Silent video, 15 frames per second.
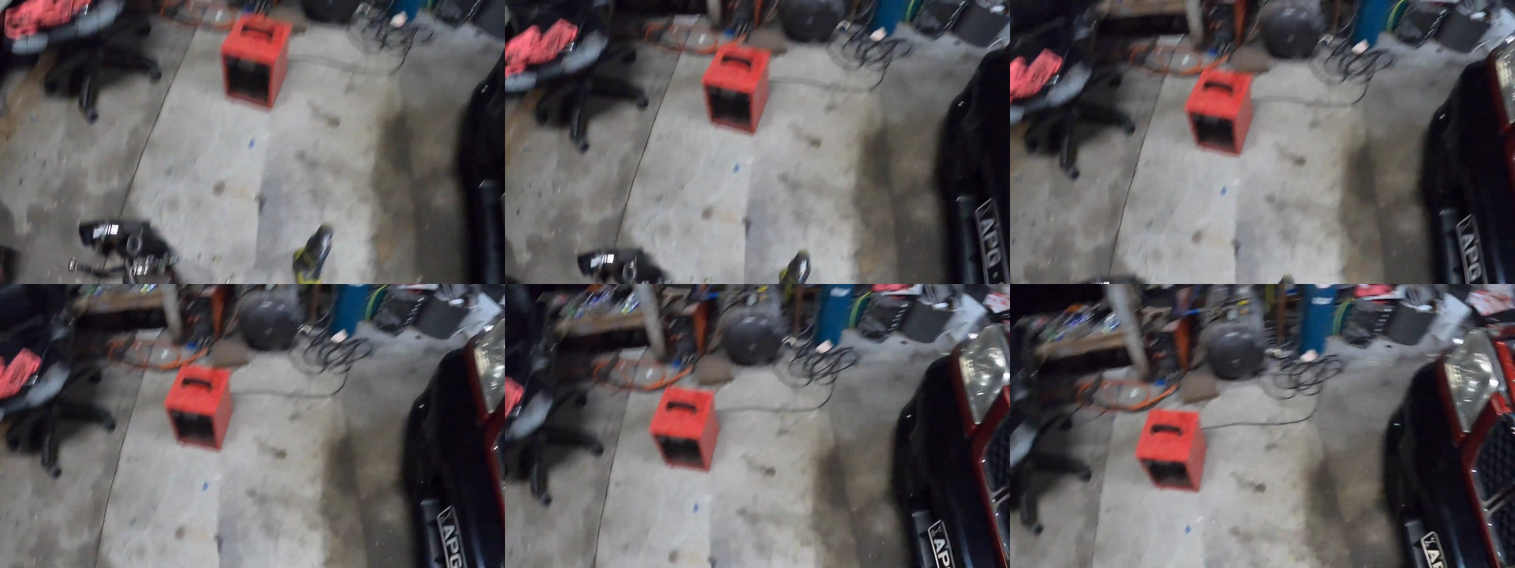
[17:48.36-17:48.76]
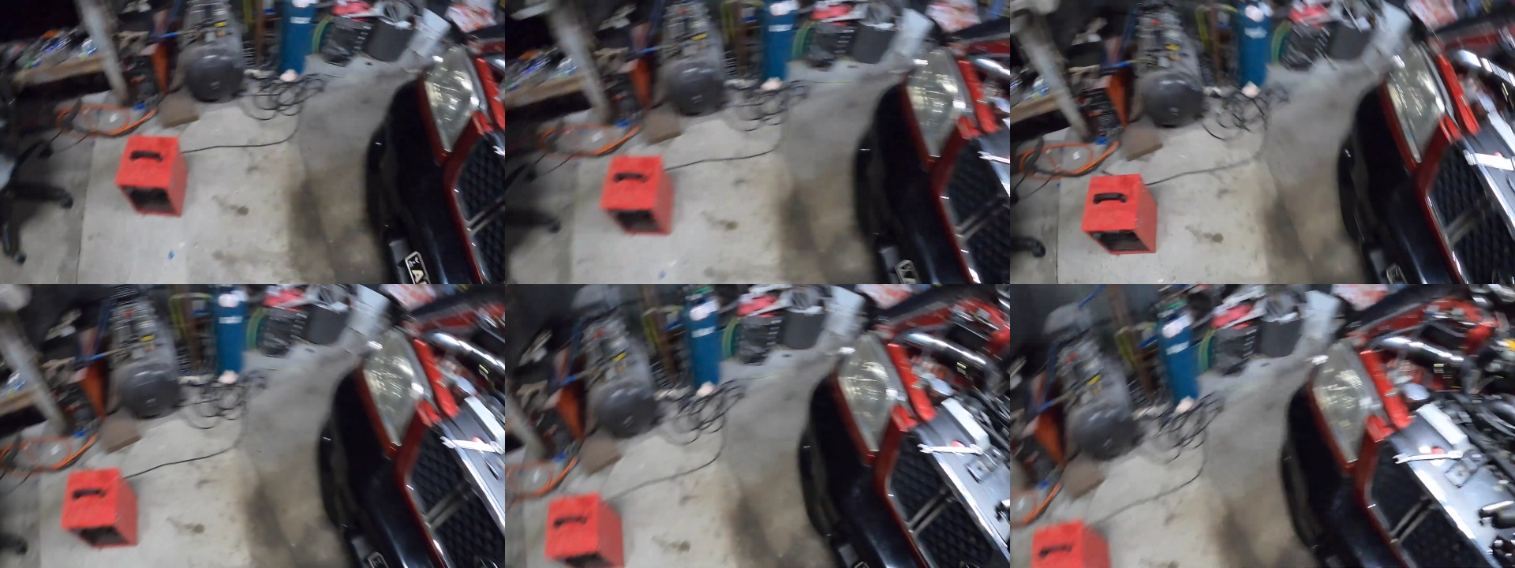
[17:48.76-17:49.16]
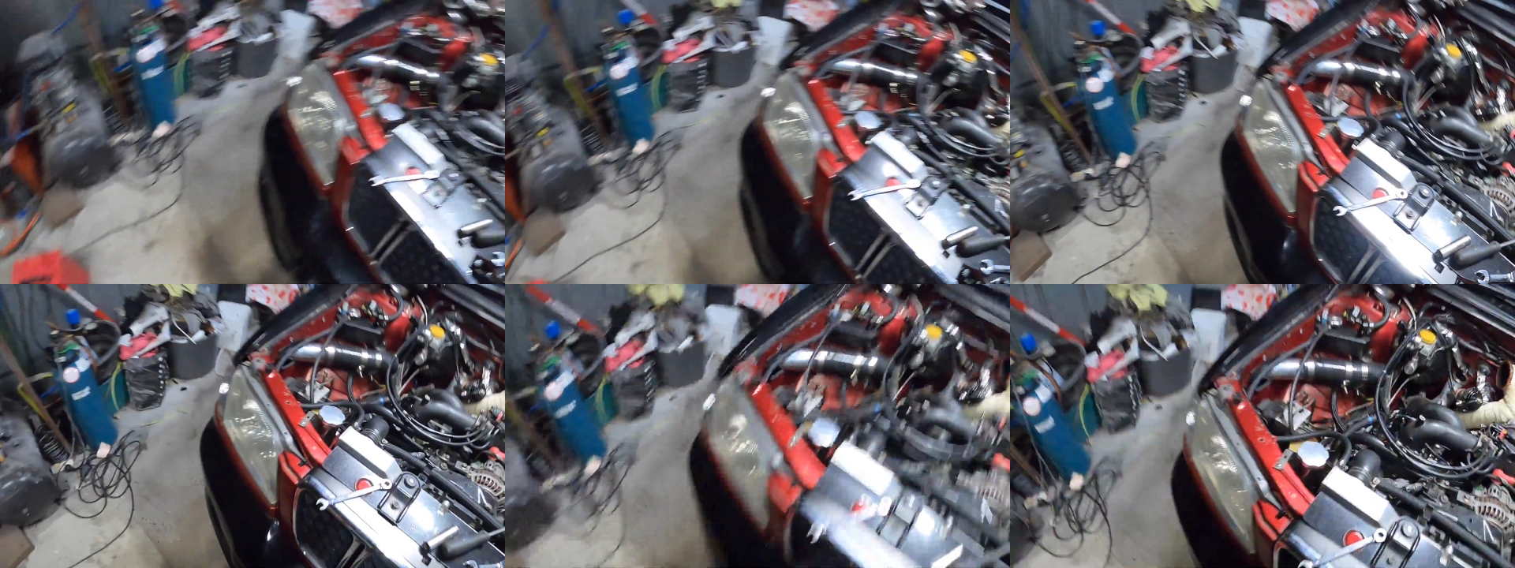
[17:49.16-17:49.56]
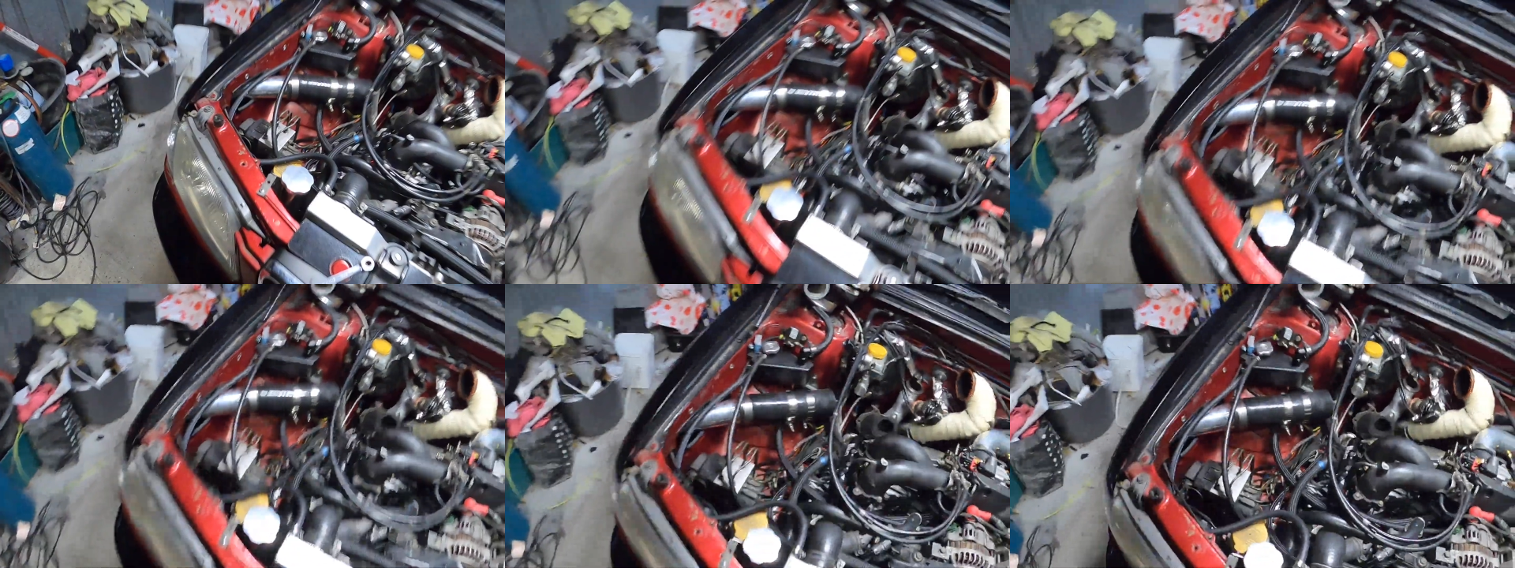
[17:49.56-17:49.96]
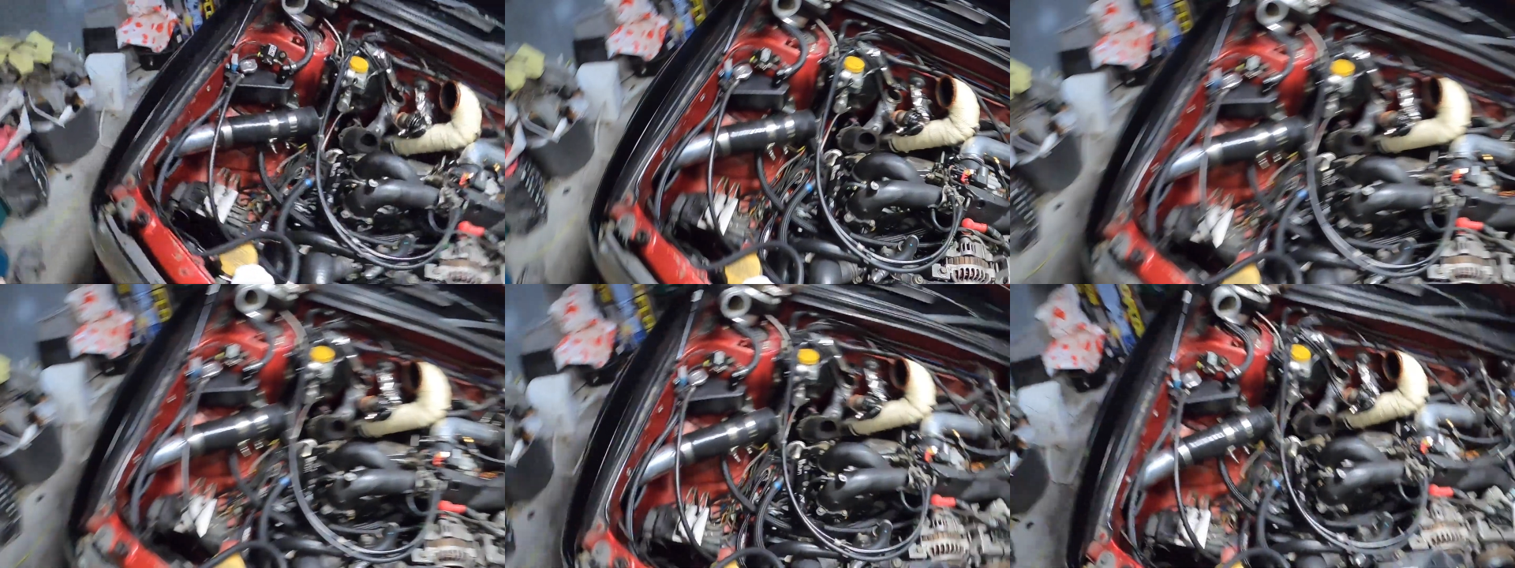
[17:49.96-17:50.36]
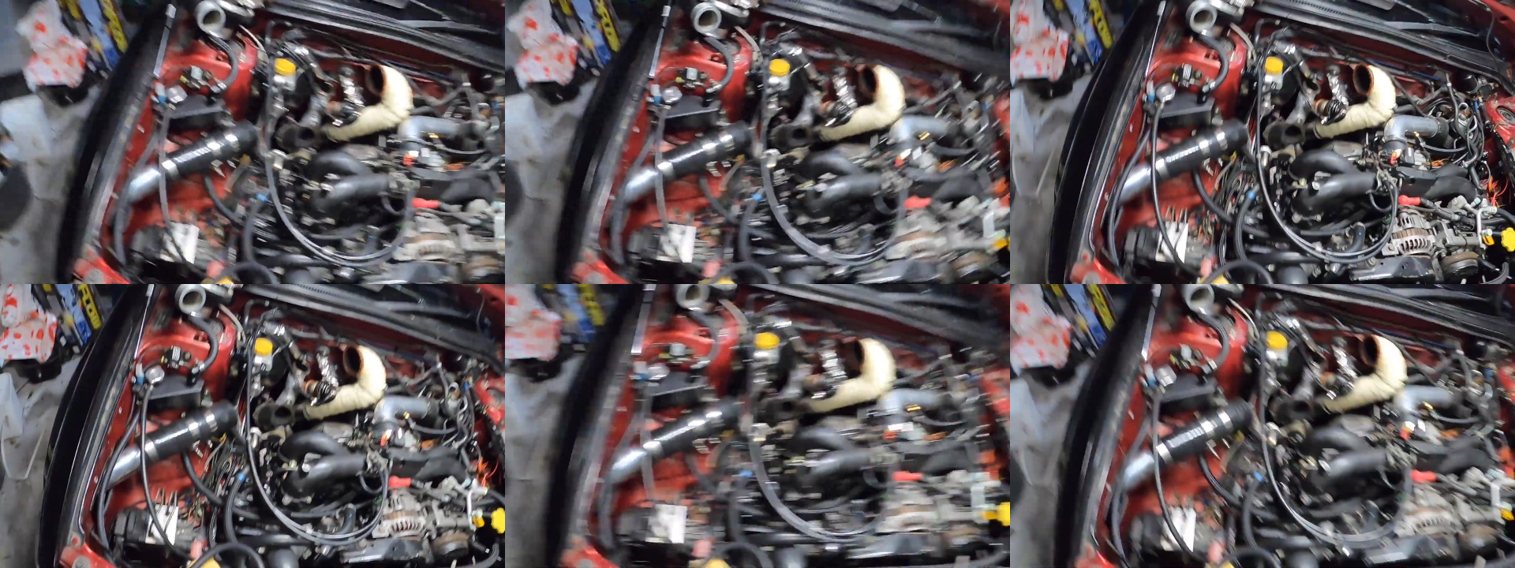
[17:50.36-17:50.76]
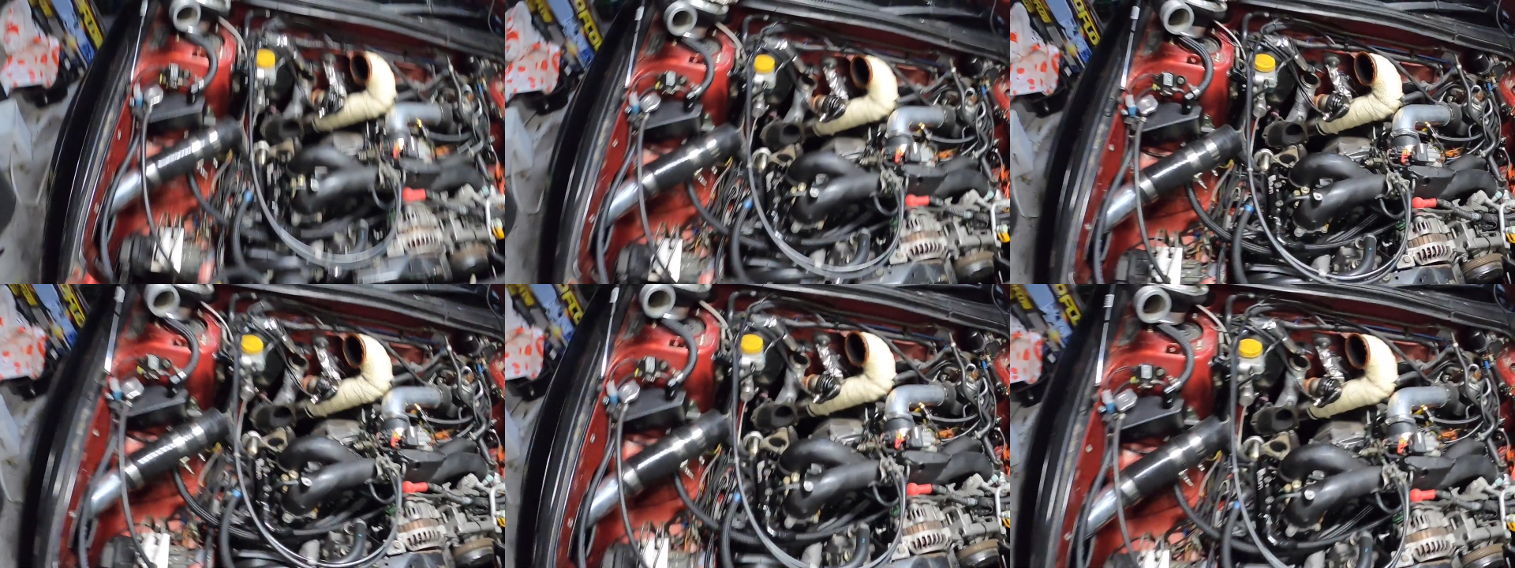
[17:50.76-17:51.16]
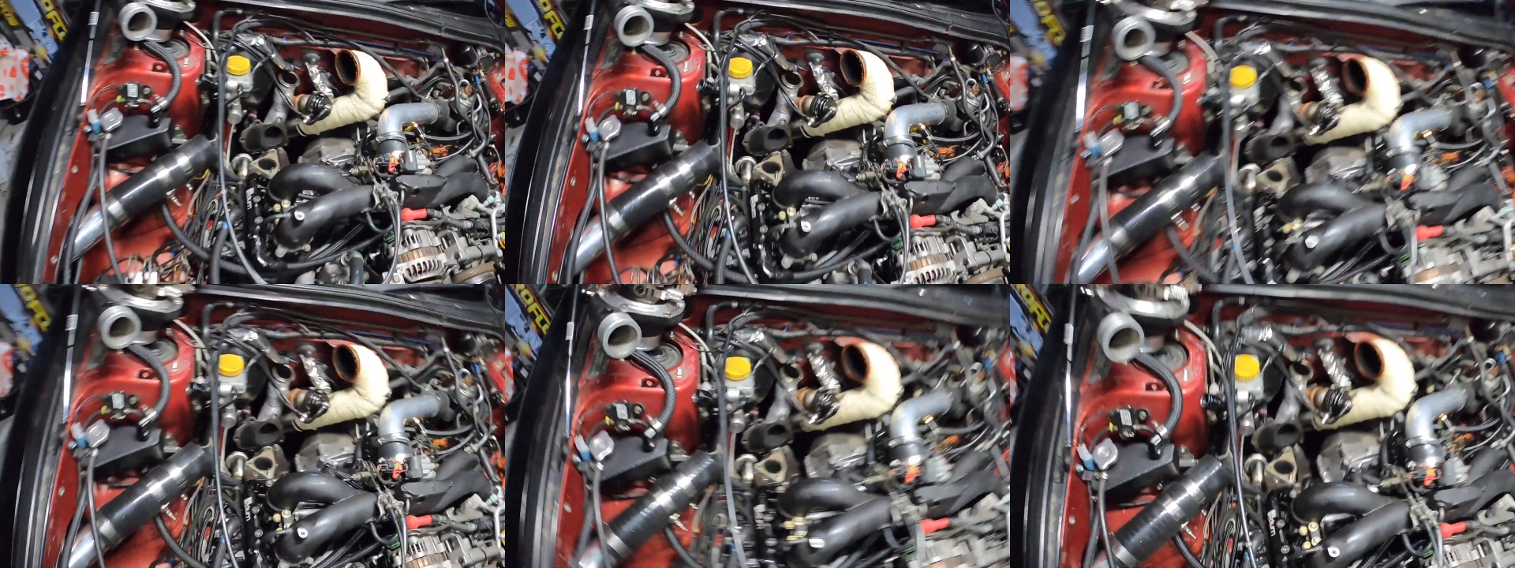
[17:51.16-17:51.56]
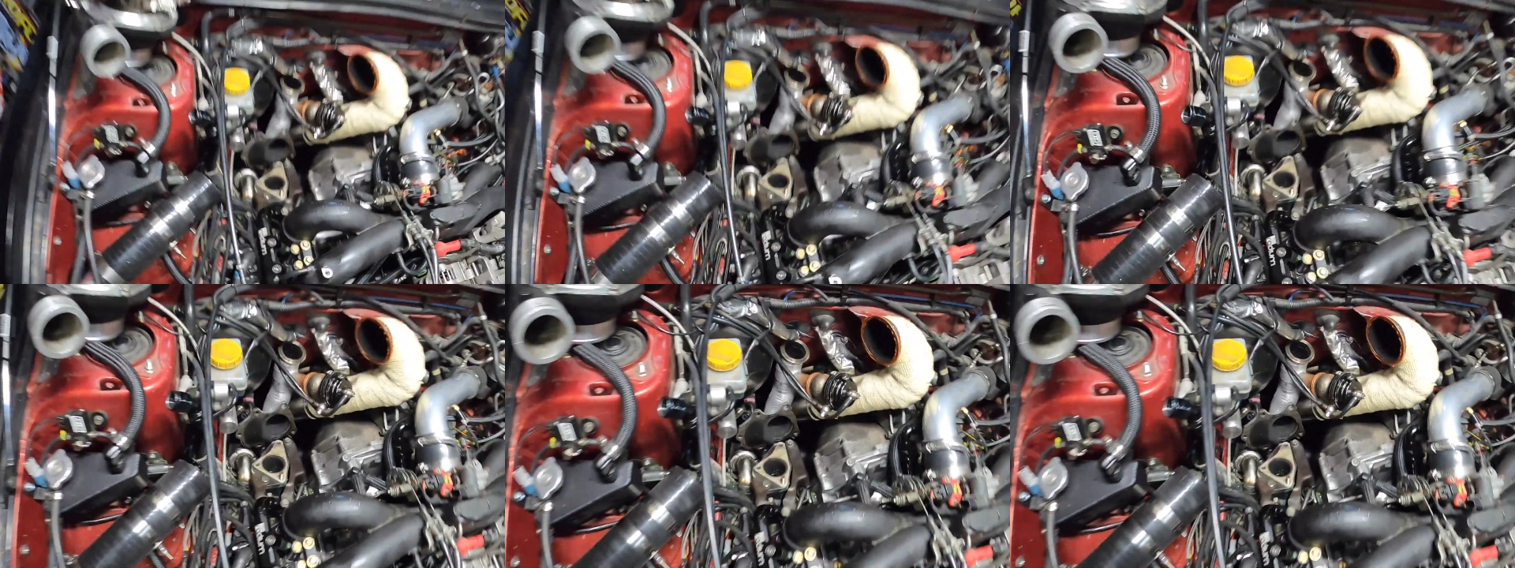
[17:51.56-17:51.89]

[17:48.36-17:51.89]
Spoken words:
(no speaker visible)